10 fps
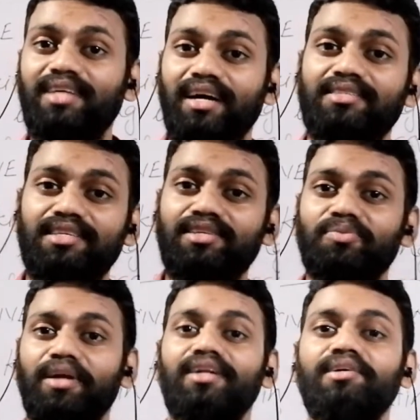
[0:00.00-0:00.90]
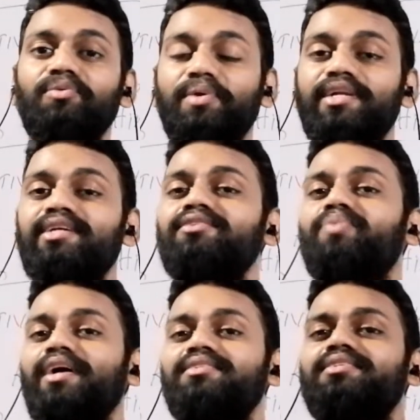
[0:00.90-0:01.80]
dancing, running, reading,
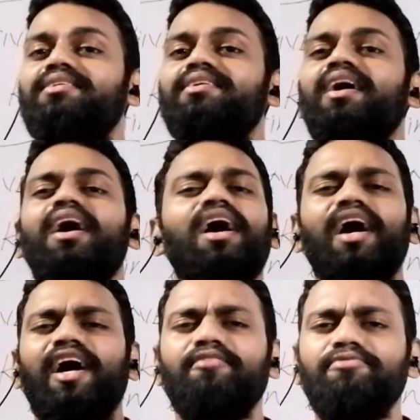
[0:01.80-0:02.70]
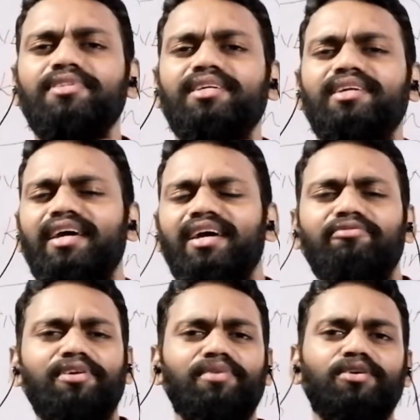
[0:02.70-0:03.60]
writing, everything.
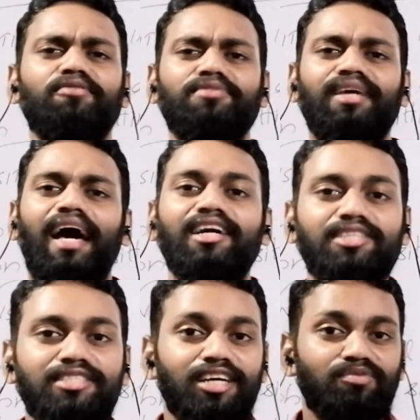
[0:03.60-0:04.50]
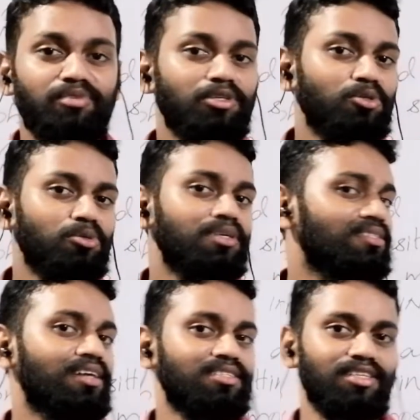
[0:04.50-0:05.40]
Every one of the action that we do is
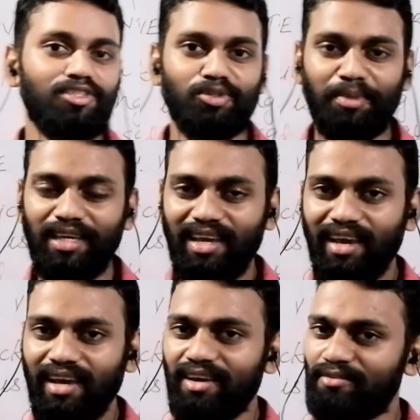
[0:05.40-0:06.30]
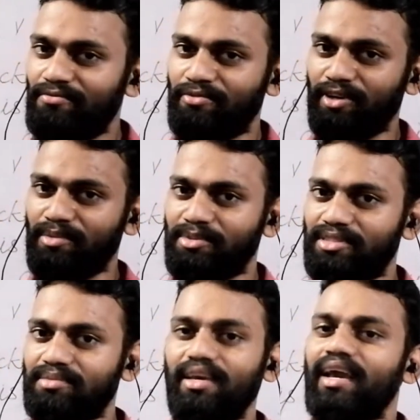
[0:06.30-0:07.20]
considered to be
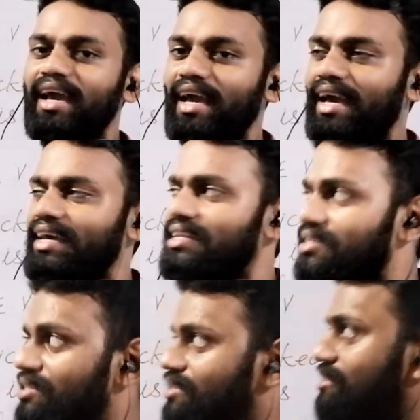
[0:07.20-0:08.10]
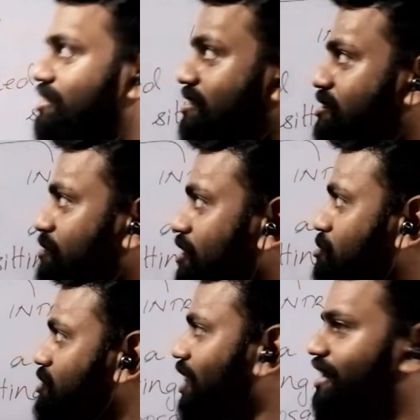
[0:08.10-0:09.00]
verbs. And these
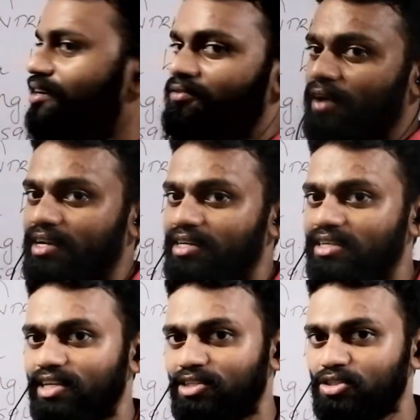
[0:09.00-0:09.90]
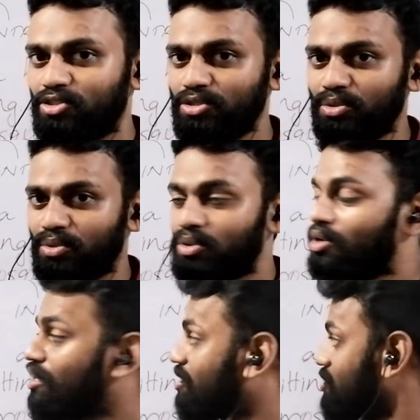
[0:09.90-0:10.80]
verbs are divided into two,